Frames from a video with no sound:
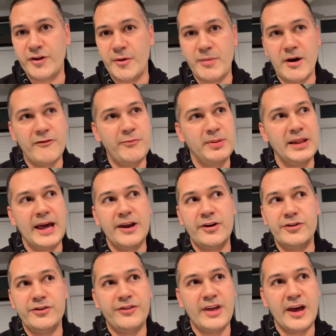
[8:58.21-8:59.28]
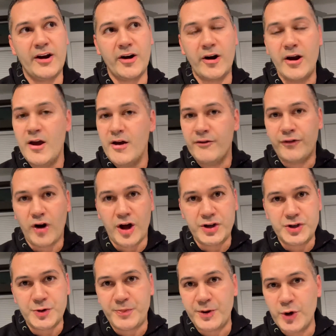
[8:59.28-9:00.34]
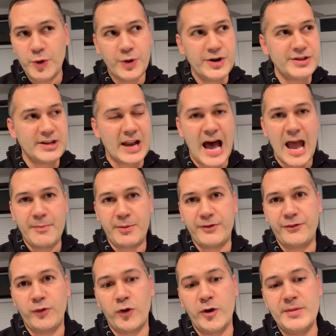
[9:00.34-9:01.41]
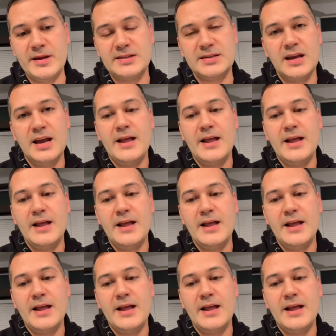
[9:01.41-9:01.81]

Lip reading: above planners that are for entrepreneurs and high performance?